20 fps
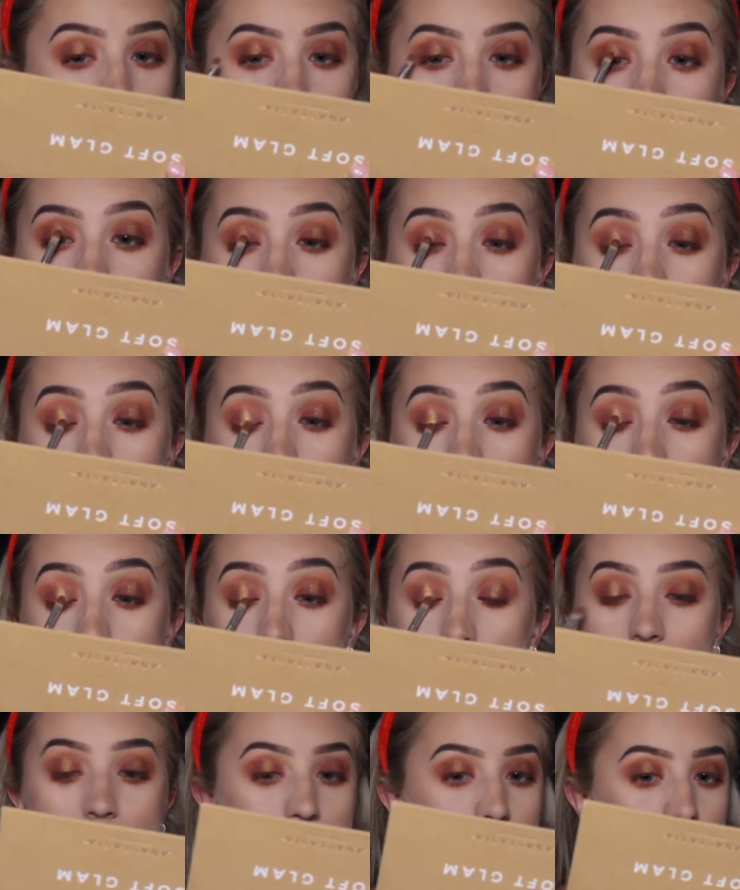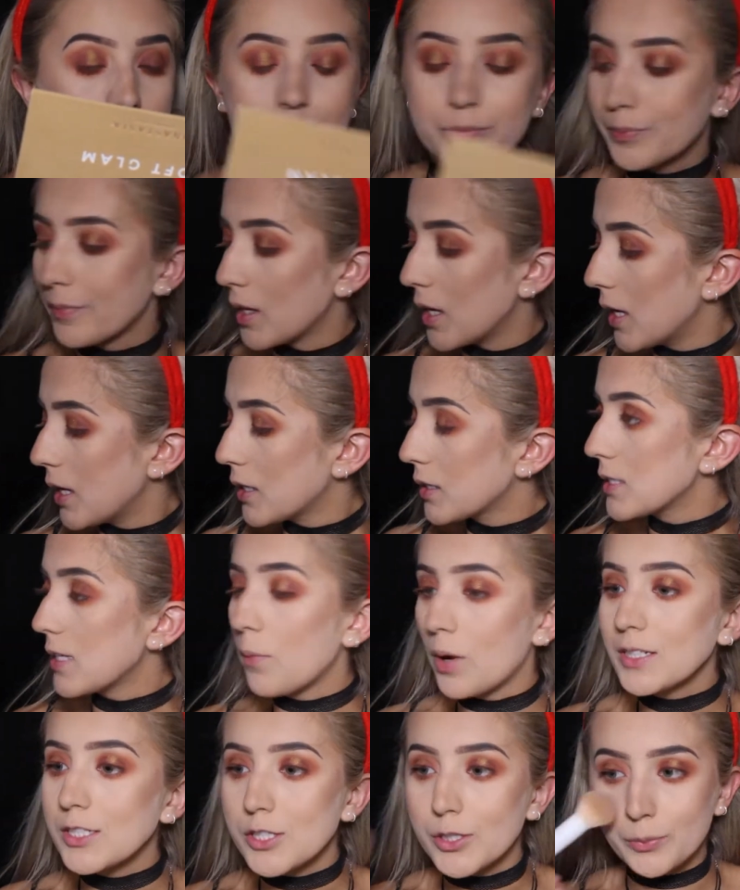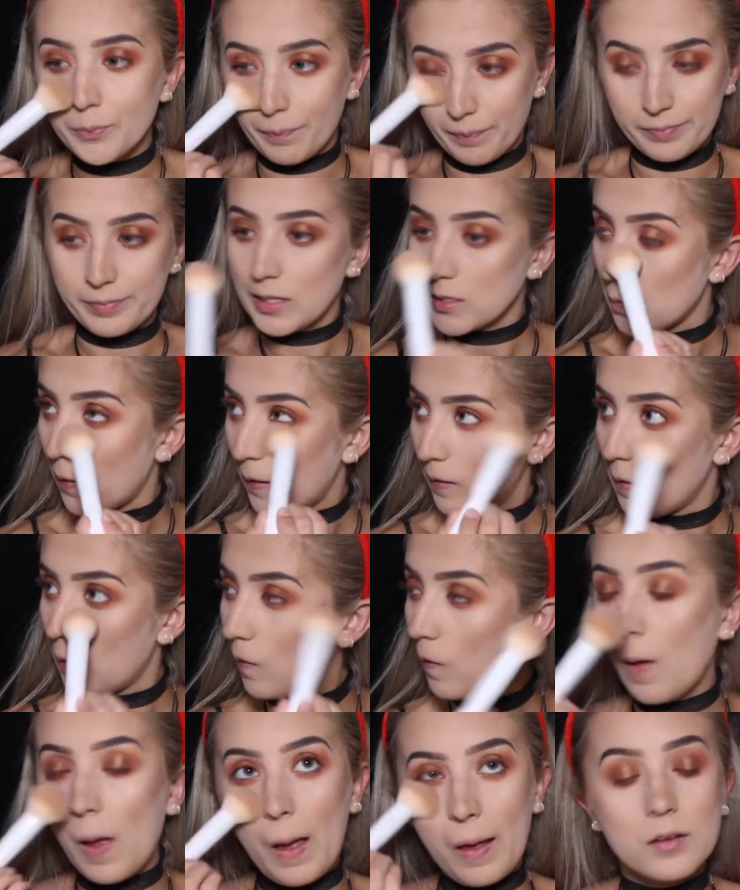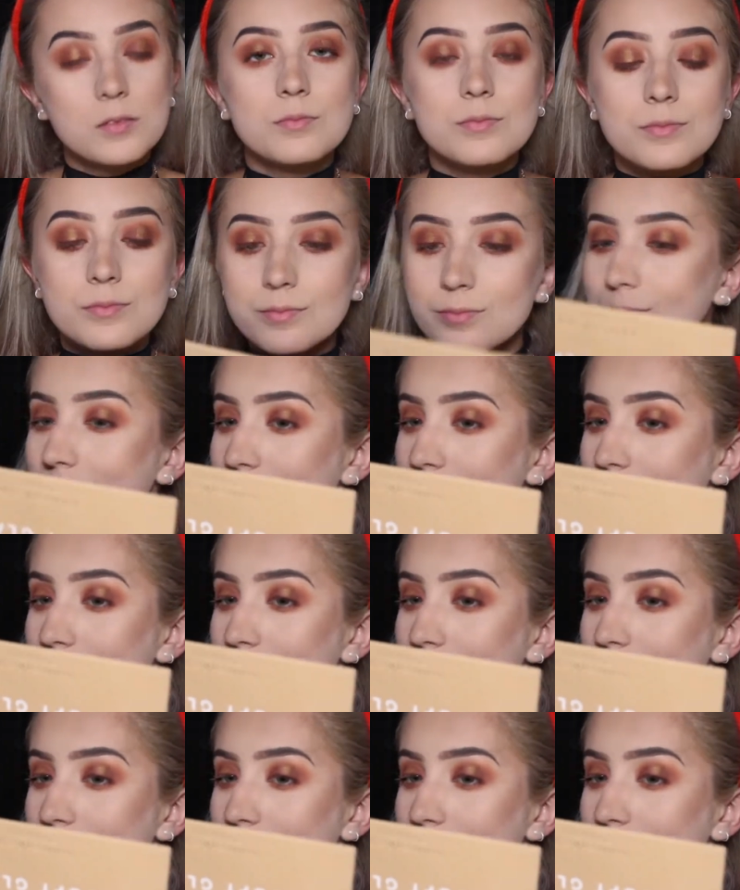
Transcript: And to make it pop like even more, I sprayed my brush.